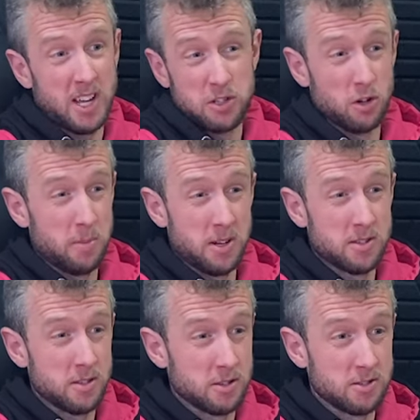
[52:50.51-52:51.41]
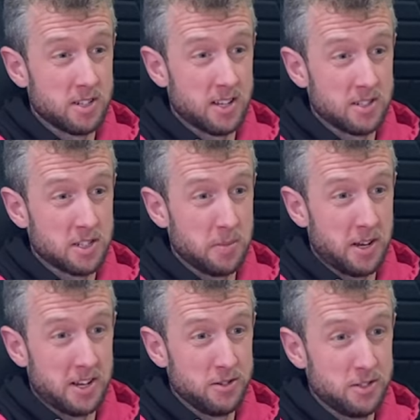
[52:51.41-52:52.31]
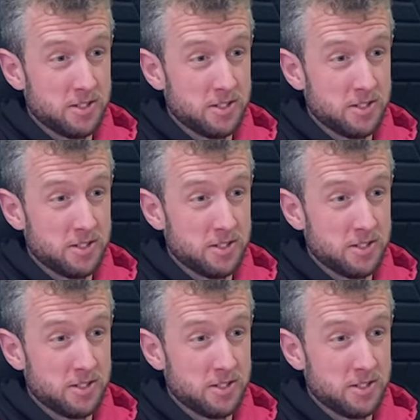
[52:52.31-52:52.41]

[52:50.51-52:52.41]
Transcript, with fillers: get a chopper, do your own silage, keep it in house?